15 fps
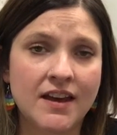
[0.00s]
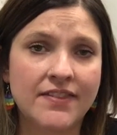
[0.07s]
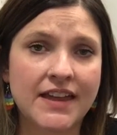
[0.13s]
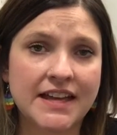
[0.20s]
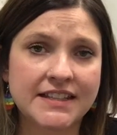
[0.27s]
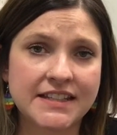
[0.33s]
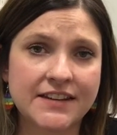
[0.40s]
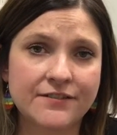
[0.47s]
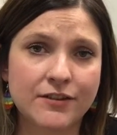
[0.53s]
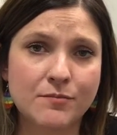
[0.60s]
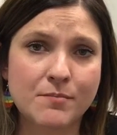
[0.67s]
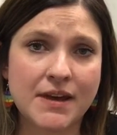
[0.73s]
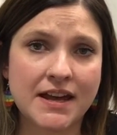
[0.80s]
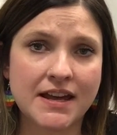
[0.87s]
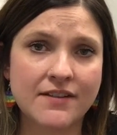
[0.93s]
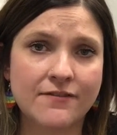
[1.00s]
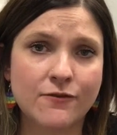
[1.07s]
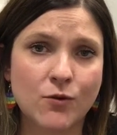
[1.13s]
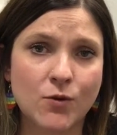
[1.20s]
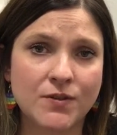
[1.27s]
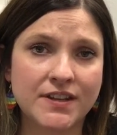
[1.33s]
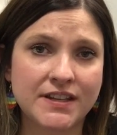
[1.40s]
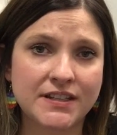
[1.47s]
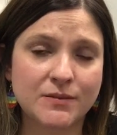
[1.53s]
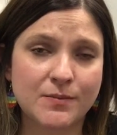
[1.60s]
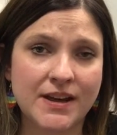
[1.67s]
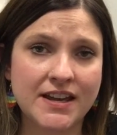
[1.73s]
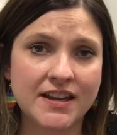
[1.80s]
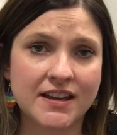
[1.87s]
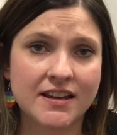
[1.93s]
That's it from me for this
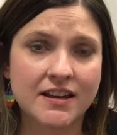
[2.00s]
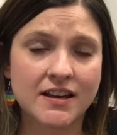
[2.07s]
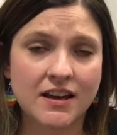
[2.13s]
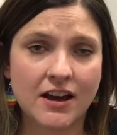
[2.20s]
week.